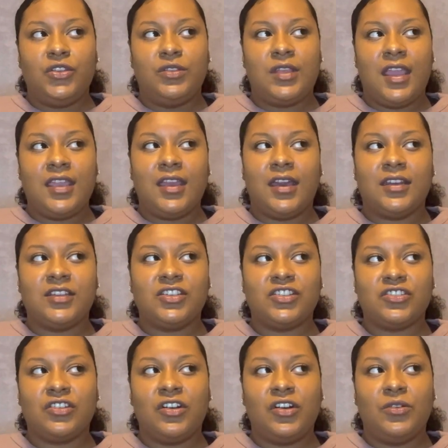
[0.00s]
they kind of
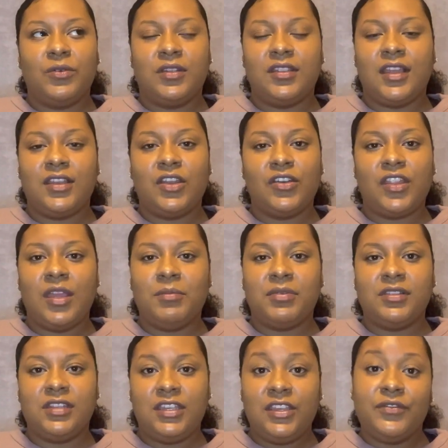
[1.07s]
struggle with. They know they
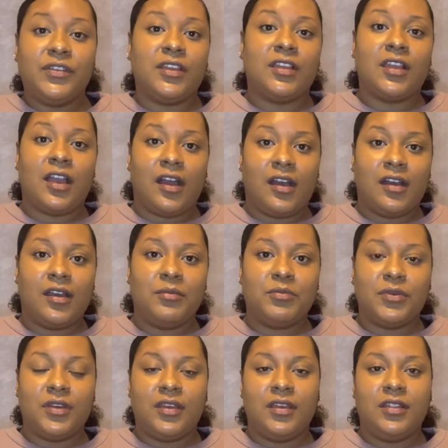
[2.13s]
believe in God,
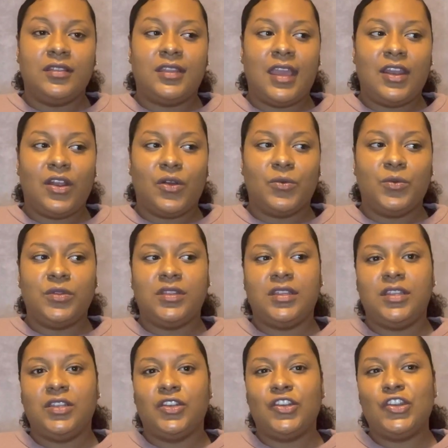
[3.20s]
but they don't
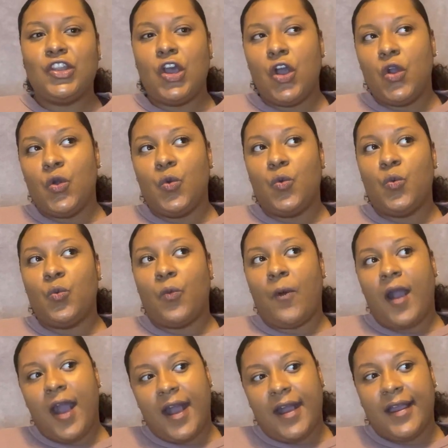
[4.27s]
really know
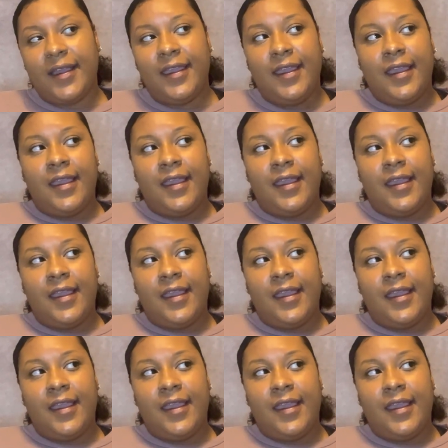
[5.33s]
why.